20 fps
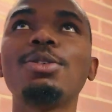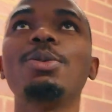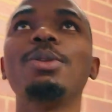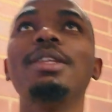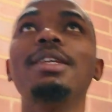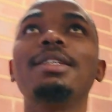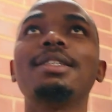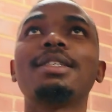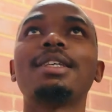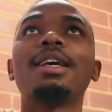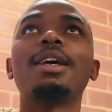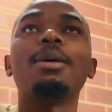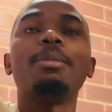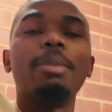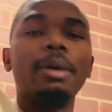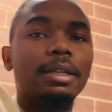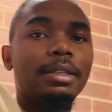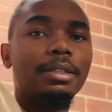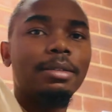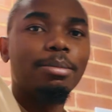to this
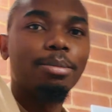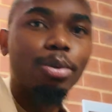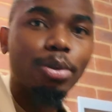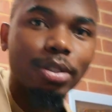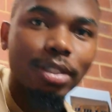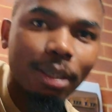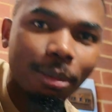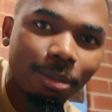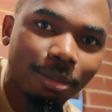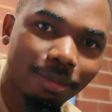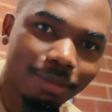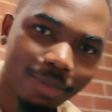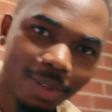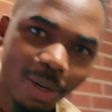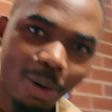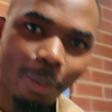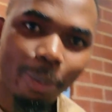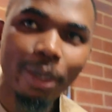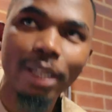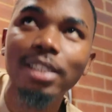but put some
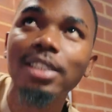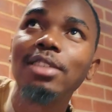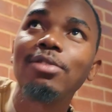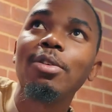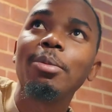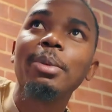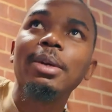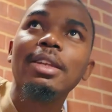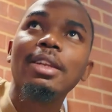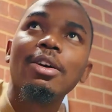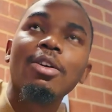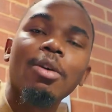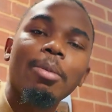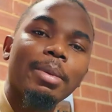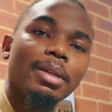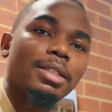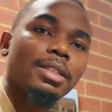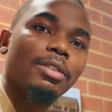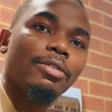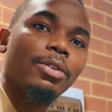recommendations for me in the
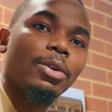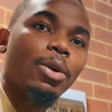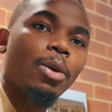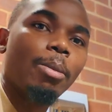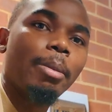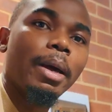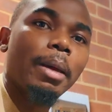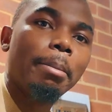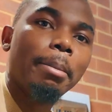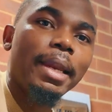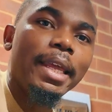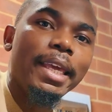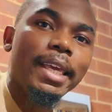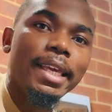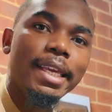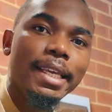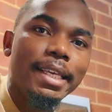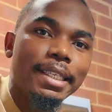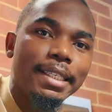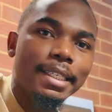comments if you don't mind
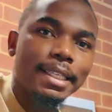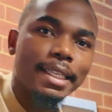please